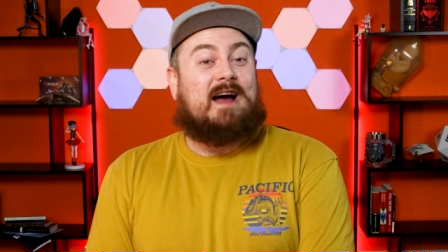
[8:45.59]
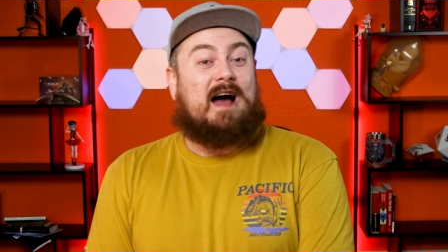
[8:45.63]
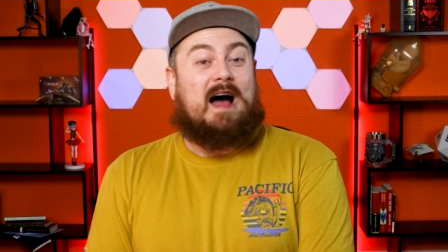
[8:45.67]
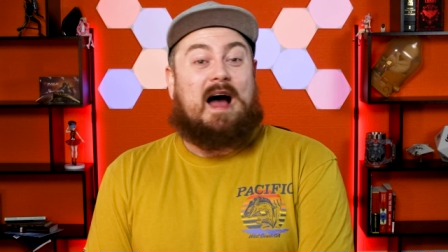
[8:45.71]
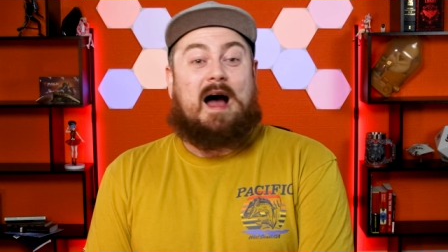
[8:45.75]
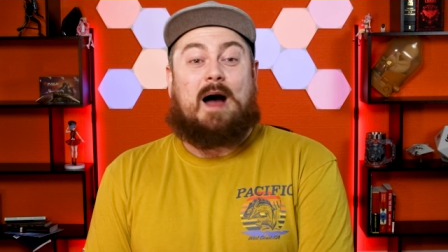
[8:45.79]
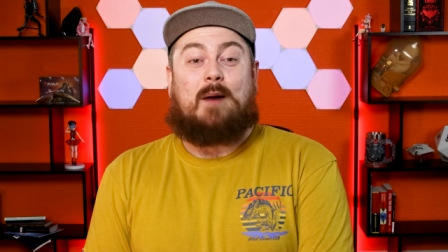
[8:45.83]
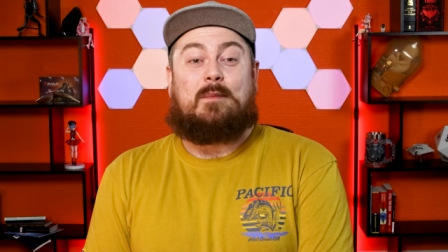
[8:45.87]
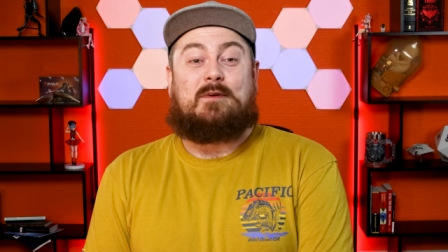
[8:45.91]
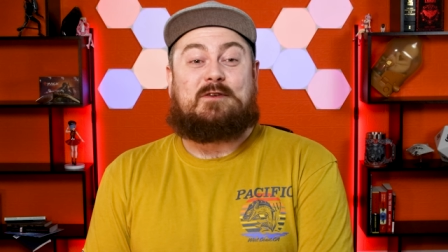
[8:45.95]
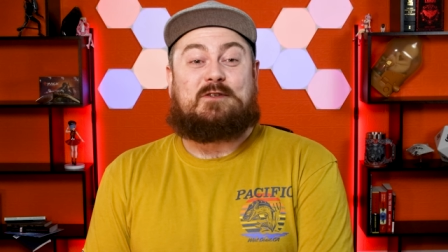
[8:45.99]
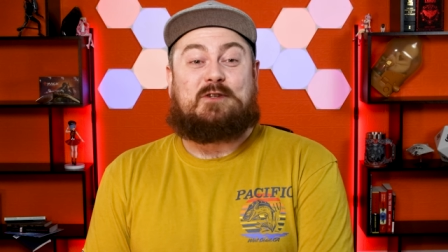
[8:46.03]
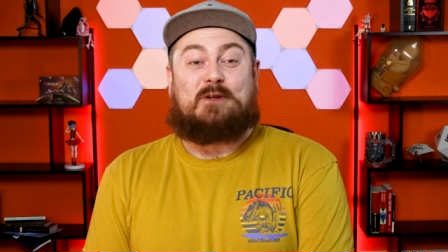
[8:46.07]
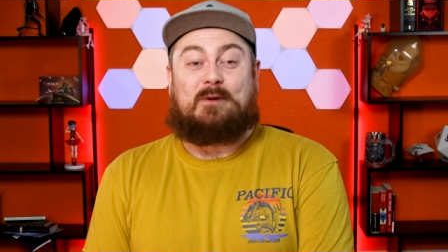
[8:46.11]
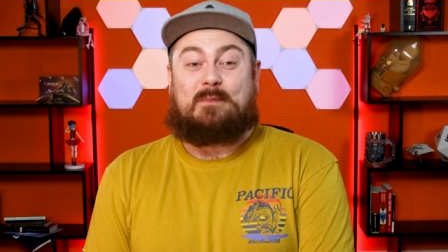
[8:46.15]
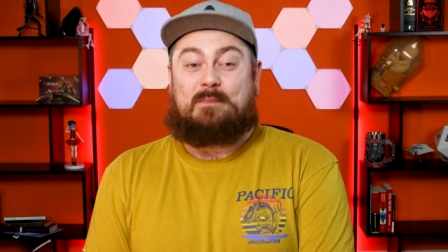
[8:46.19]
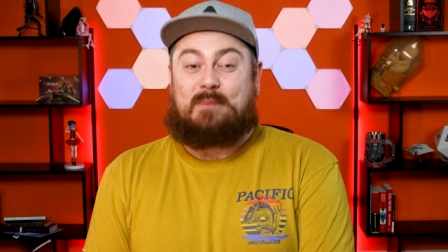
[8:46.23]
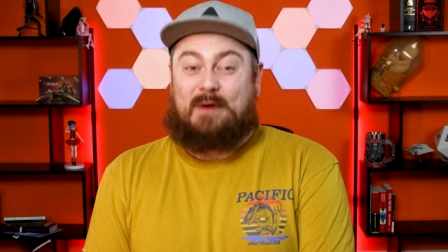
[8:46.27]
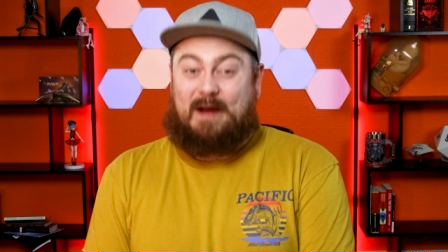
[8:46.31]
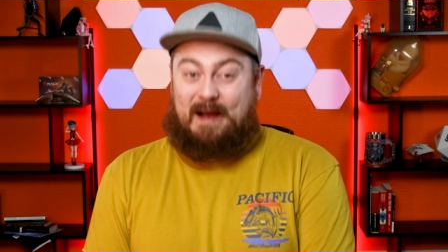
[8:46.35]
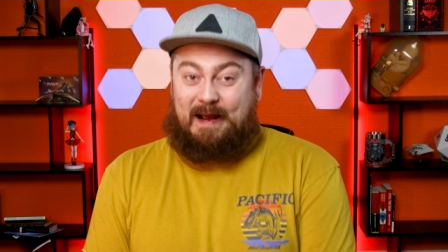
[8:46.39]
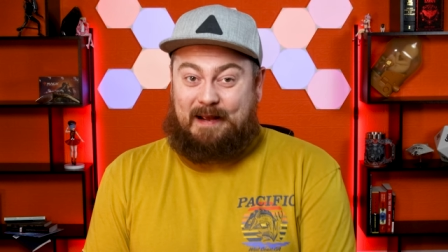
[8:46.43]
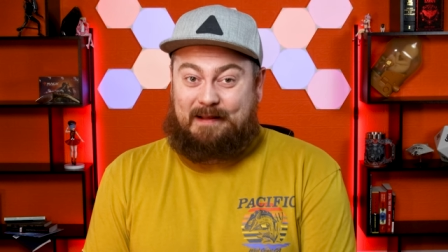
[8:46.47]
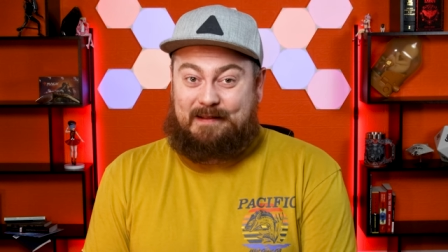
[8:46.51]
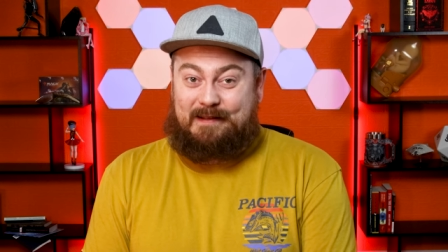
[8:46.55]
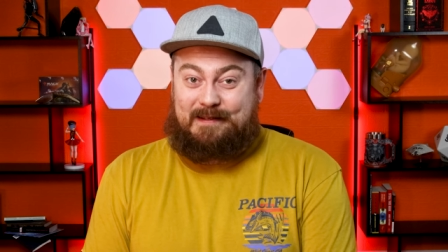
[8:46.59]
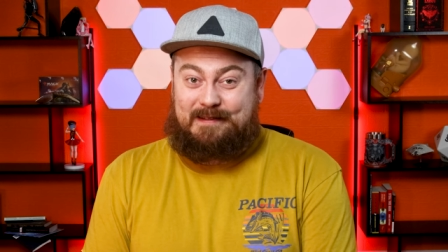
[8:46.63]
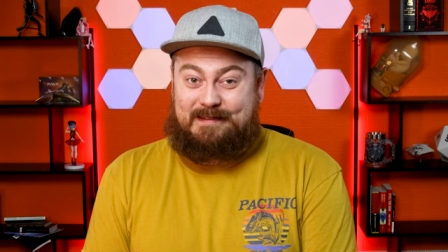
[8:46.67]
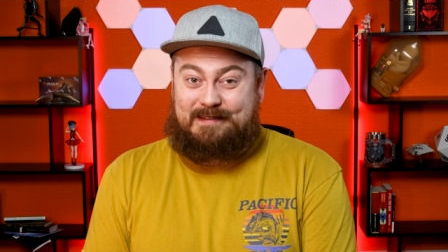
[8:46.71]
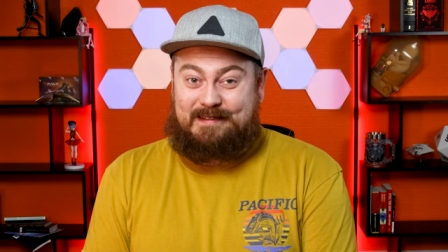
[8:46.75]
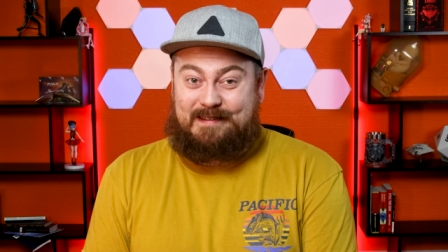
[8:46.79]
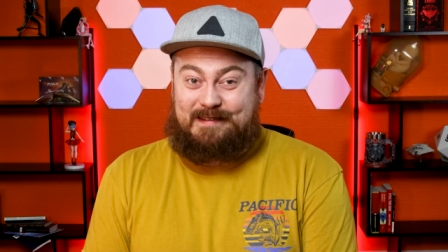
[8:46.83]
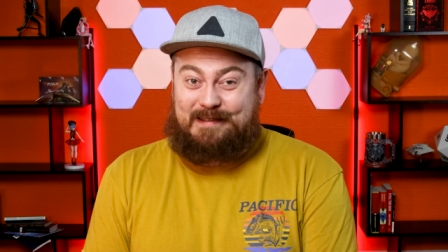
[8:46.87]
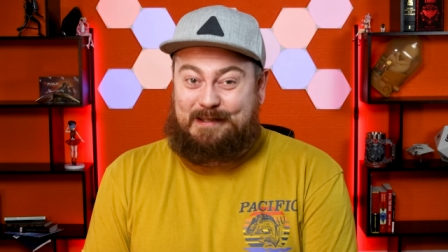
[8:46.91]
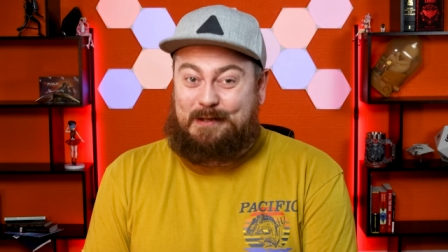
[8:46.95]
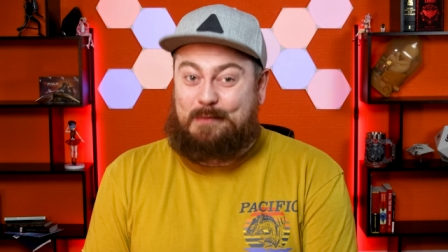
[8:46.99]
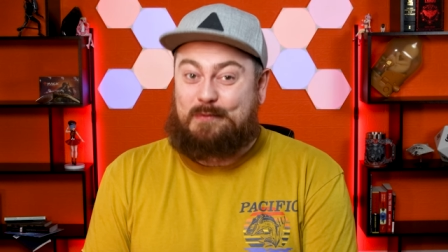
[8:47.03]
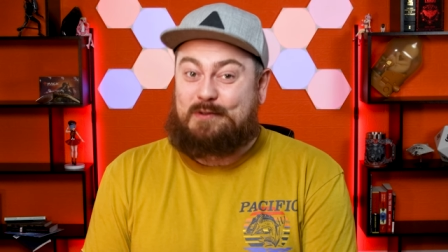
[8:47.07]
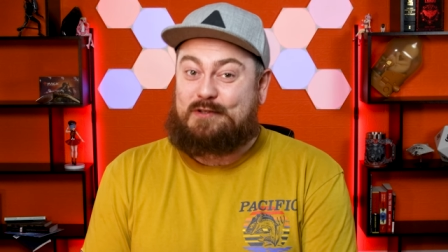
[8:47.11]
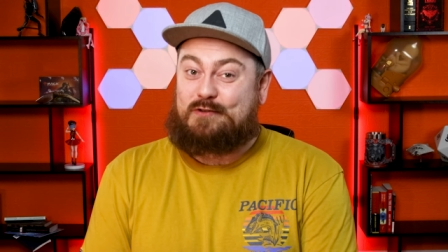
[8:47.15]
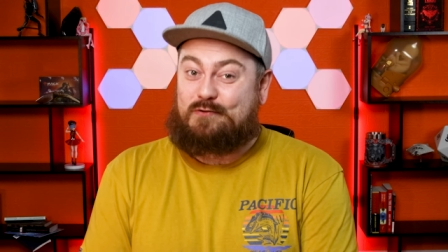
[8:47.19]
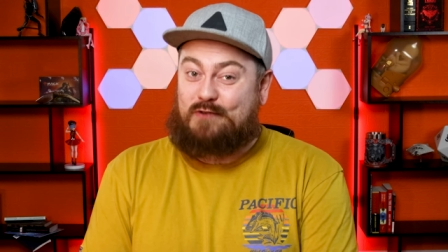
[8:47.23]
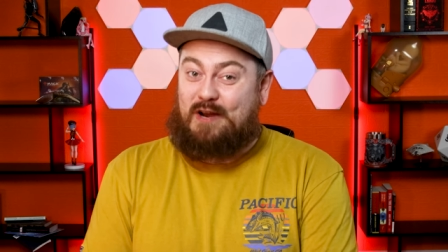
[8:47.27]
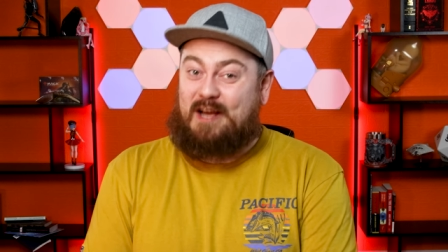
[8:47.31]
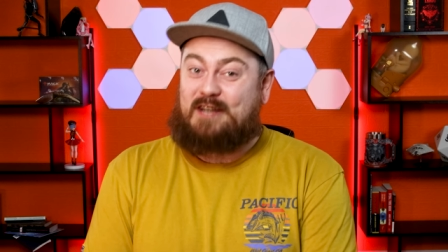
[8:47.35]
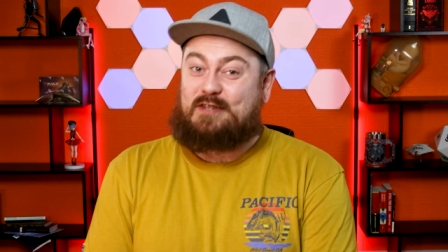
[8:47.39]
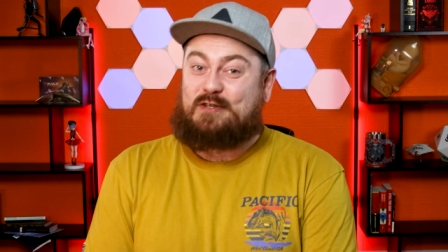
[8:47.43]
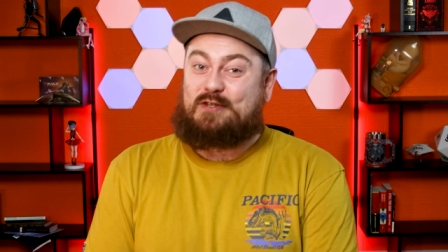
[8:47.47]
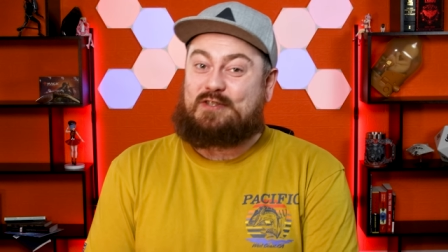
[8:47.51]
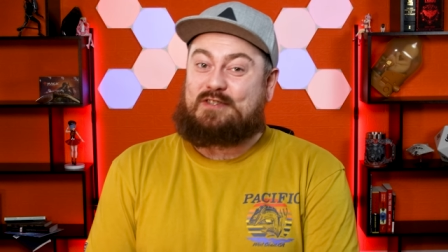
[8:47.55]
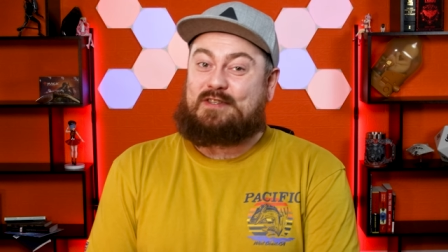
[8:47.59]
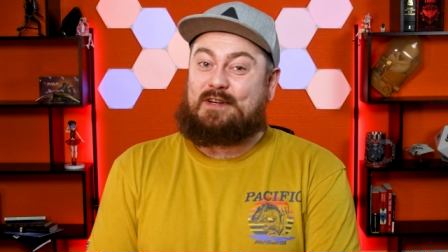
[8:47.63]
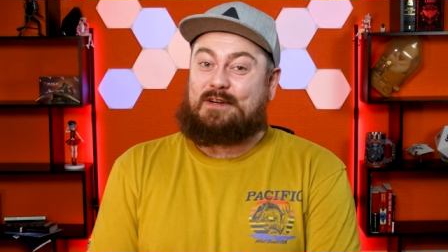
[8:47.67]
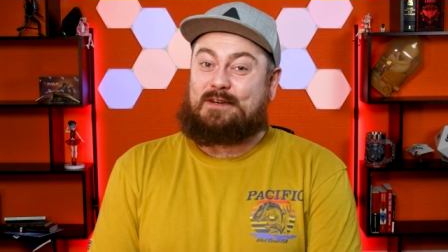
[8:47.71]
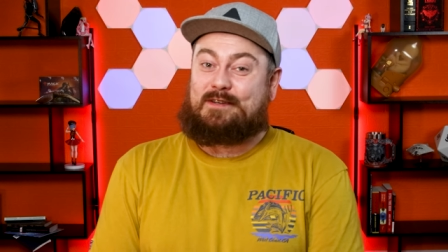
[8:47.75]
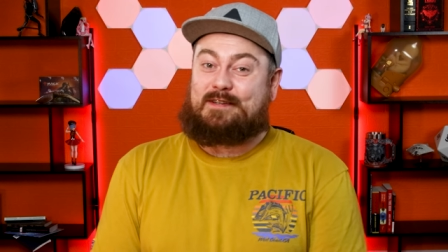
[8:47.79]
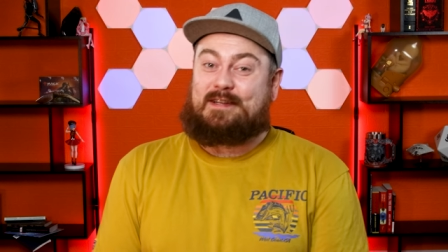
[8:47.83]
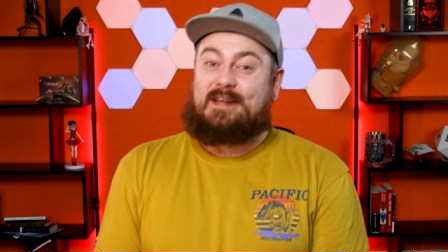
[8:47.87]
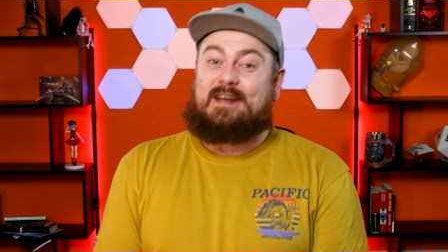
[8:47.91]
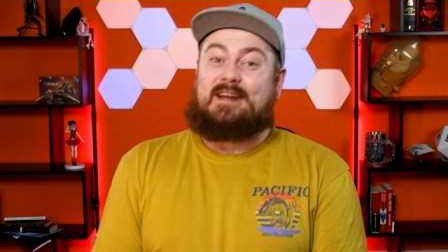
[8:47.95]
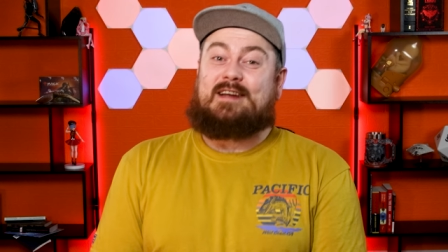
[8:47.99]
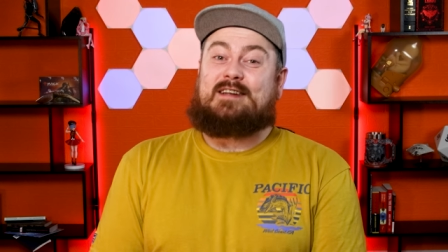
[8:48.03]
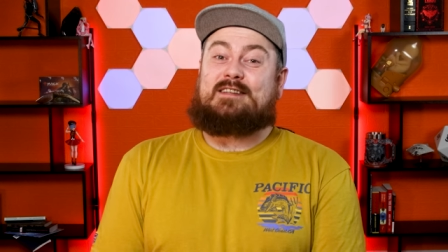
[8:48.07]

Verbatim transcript: amateur pilot and he was registered